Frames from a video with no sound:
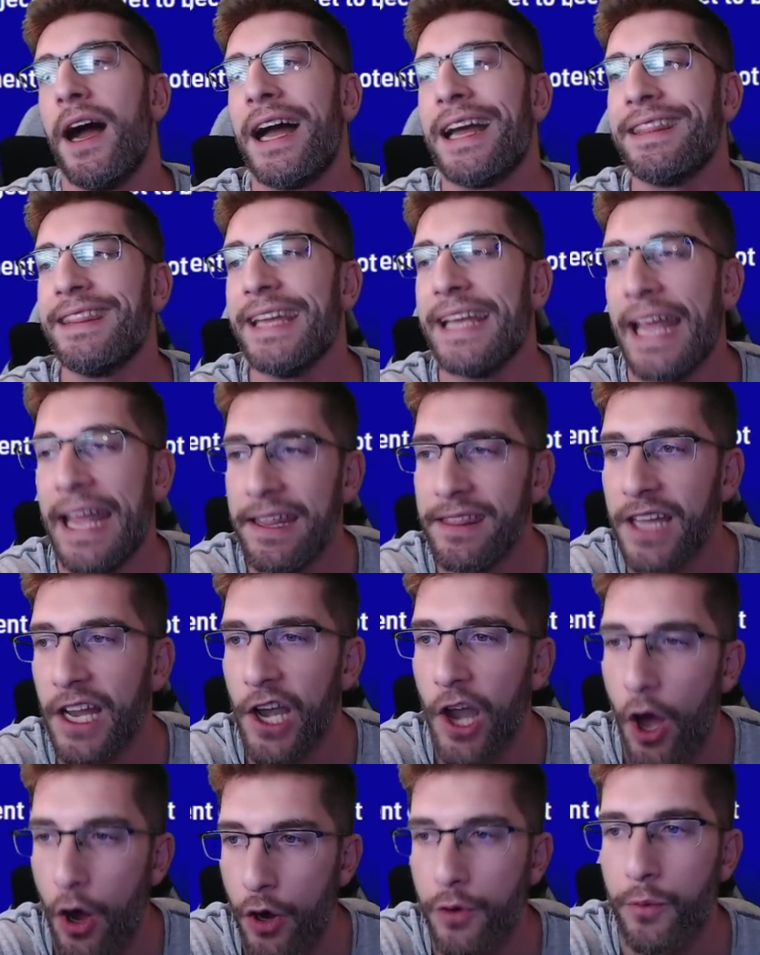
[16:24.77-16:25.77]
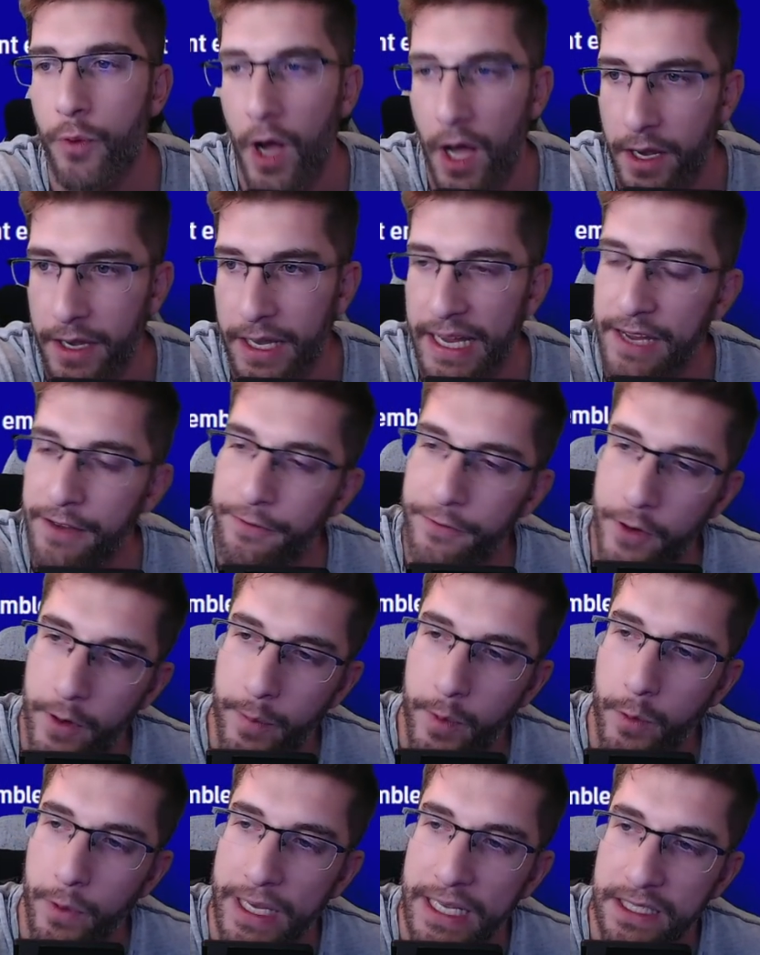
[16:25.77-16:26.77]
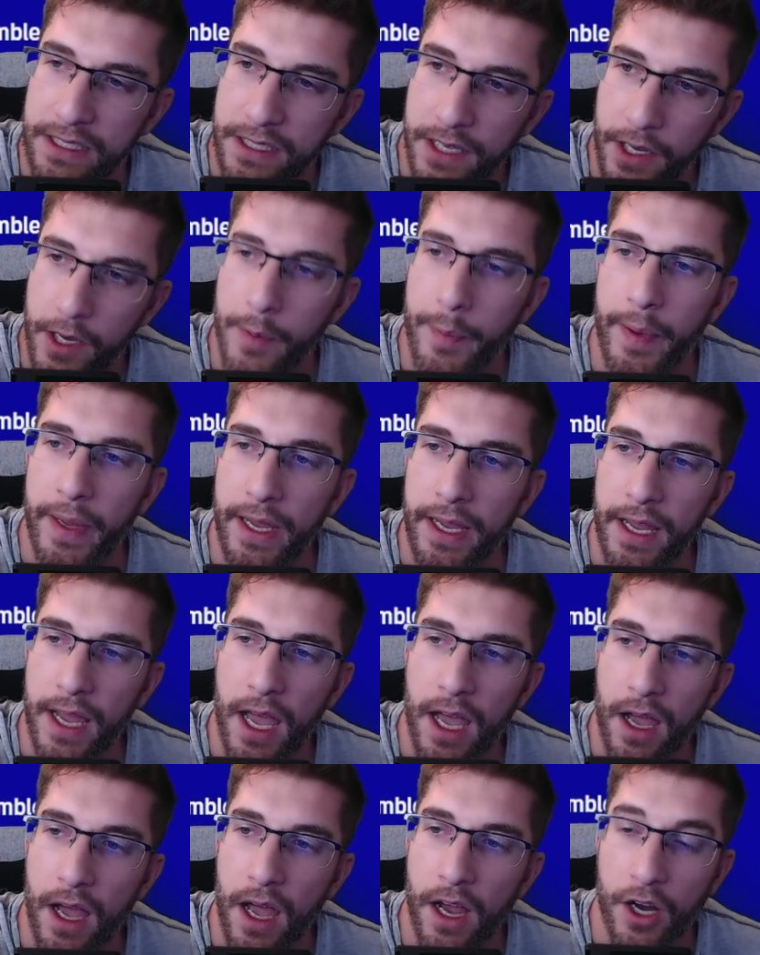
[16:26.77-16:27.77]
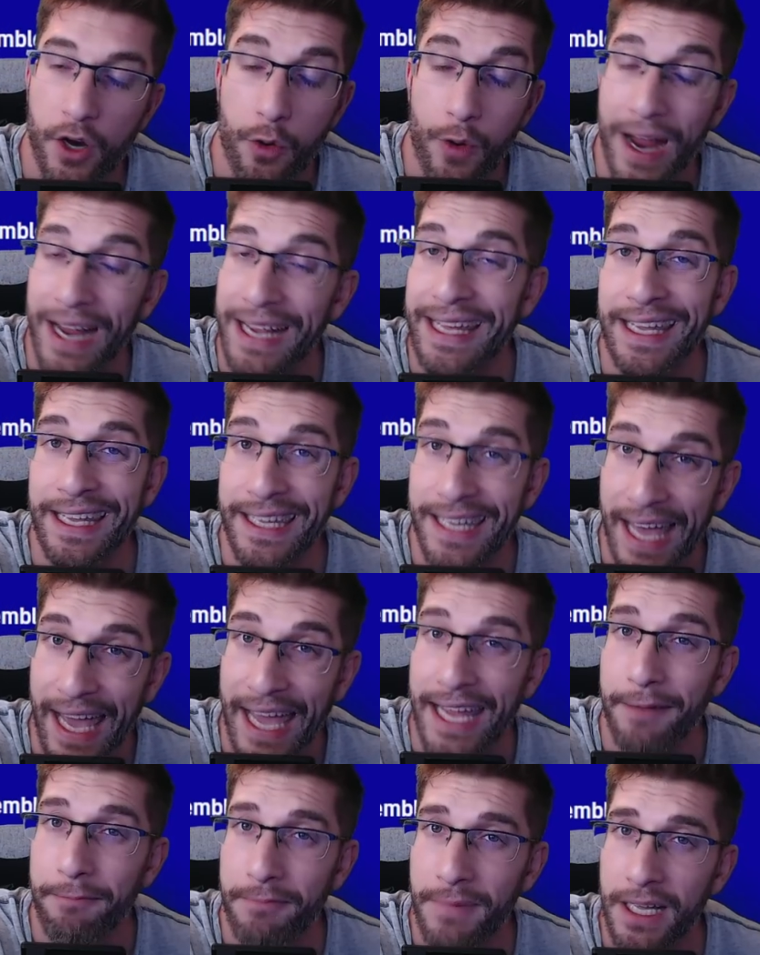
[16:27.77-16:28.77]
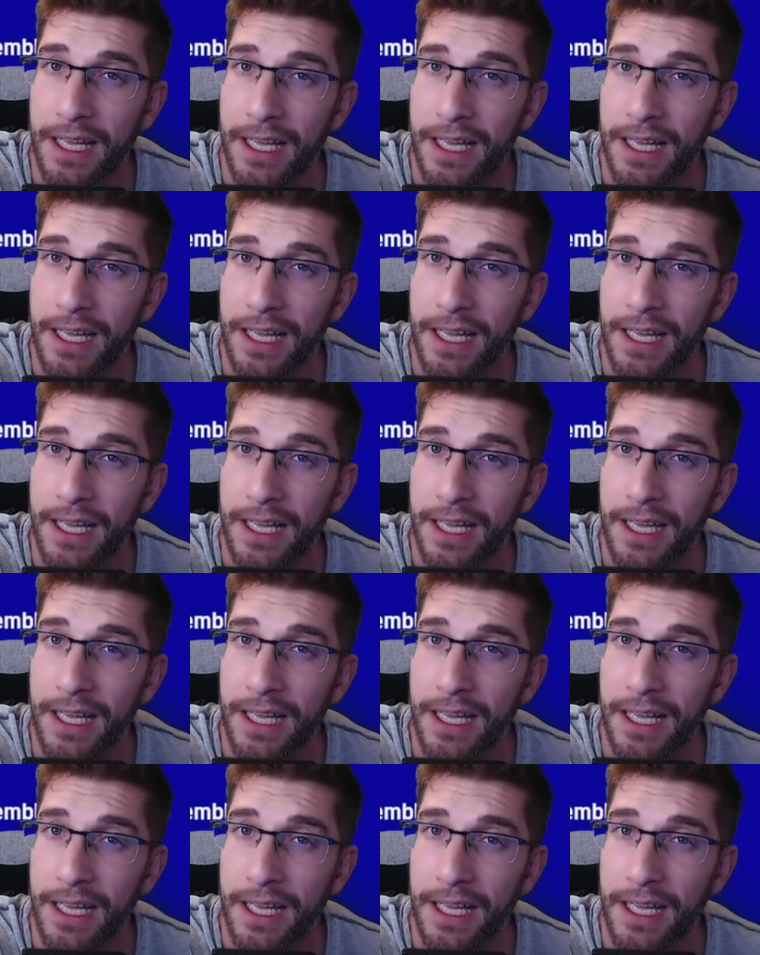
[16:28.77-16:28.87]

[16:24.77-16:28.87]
I think in the long run, eFootball is going to be a cracking game.